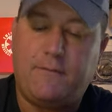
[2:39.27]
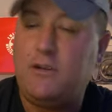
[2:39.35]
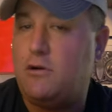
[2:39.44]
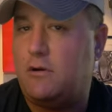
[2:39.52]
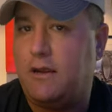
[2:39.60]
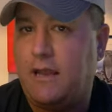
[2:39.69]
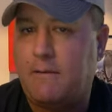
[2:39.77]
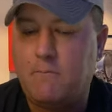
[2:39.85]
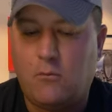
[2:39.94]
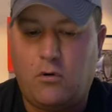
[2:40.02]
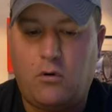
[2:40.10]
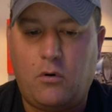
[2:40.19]
and you can get
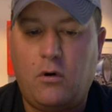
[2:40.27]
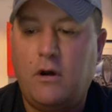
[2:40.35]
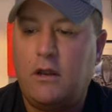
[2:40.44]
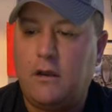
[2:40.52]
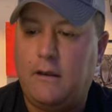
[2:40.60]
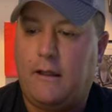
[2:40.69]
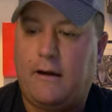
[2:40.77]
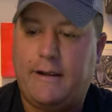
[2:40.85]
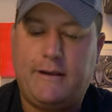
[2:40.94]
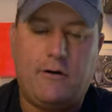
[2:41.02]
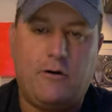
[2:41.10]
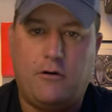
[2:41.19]
more
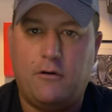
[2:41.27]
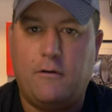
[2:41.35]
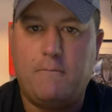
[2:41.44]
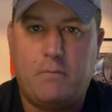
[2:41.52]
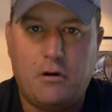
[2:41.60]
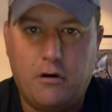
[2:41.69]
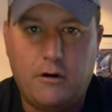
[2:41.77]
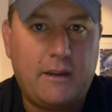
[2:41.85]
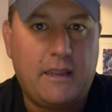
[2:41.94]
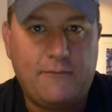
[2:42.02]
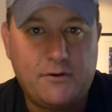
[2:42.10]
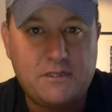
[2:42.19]
line on per
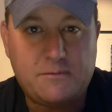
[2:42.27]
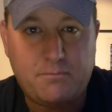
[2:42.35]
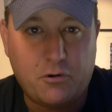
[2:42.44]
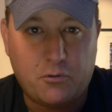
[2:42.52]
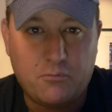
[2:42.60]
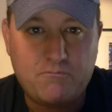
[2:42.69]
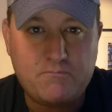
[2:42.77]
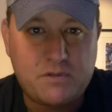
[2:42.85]
given spool.